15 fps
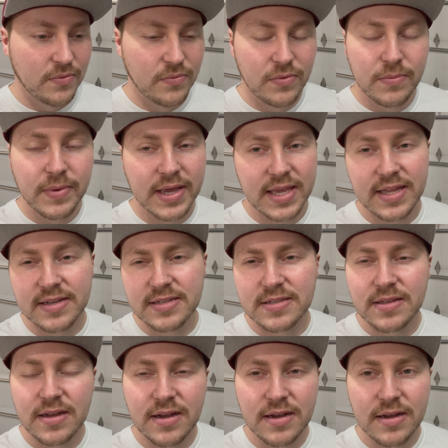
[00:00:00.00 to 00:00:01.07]
We might get
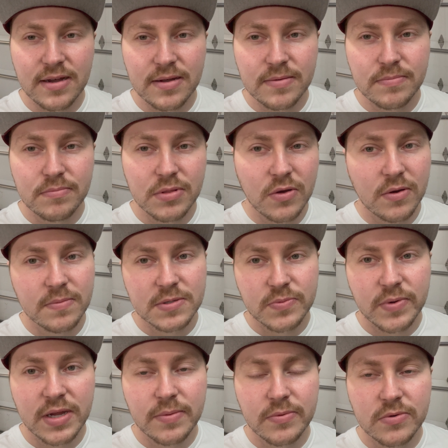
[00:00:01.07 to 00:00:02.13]
a blow-up
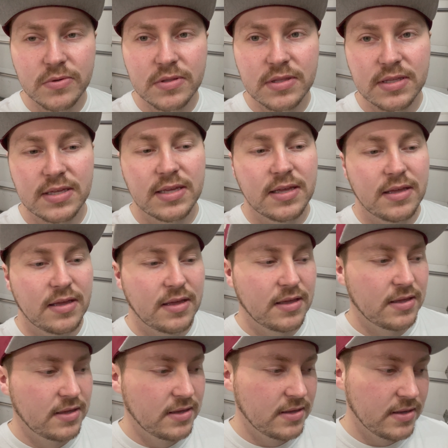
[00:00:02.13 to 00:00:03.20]
spray booth
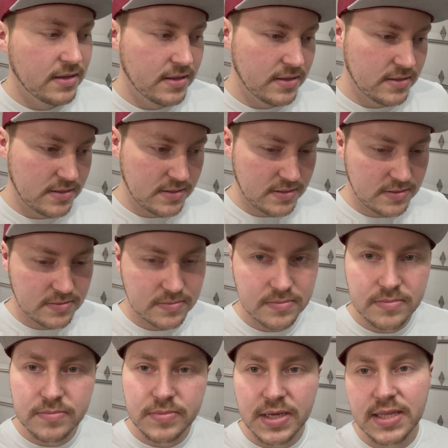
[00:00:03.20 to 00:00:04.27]
and
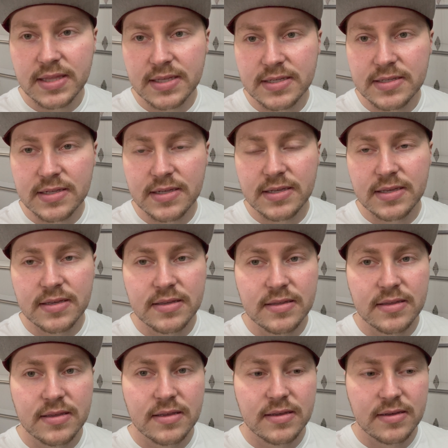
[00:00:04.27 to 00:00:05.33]
paint this thing,
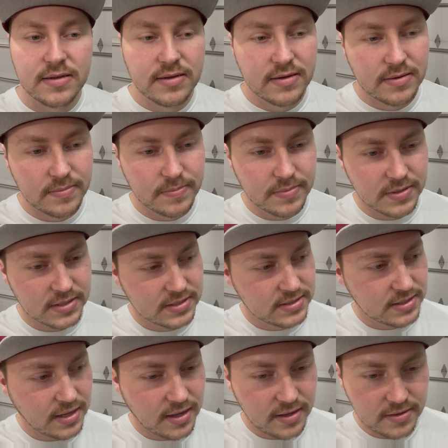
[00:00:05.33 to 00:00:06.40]

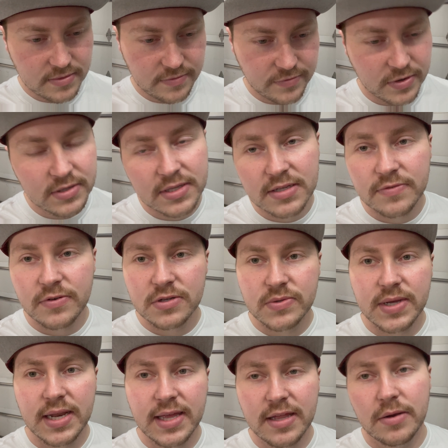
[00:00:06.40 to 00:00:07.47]
but first things first, we
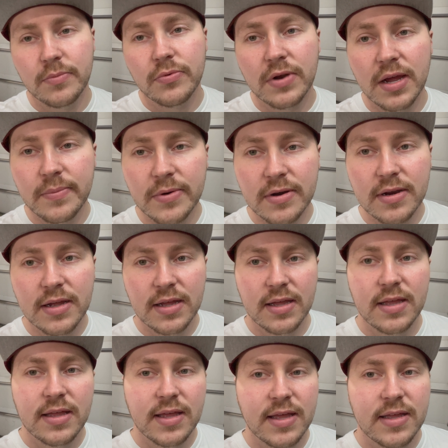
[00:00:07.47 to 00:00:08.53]
got to get in primer.
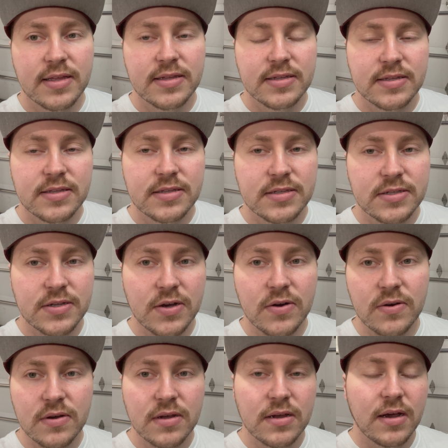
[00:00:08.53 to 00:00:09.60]

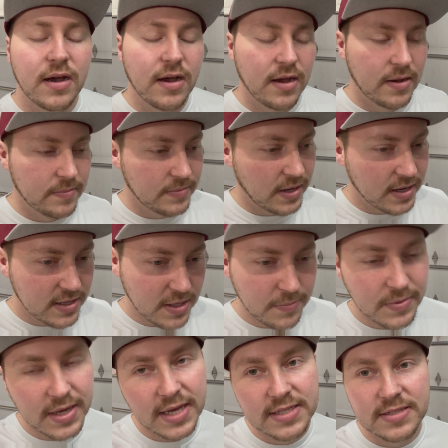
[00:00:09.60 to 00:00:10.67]
So I'll keep
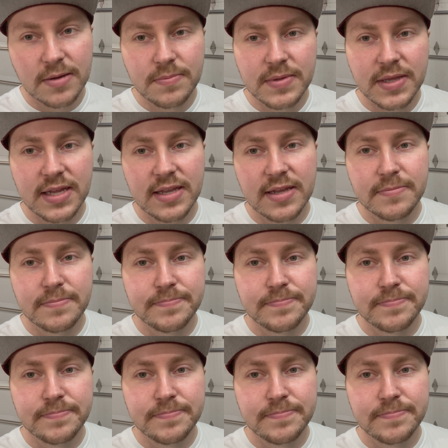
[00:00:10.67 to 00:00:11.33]
you guys updated,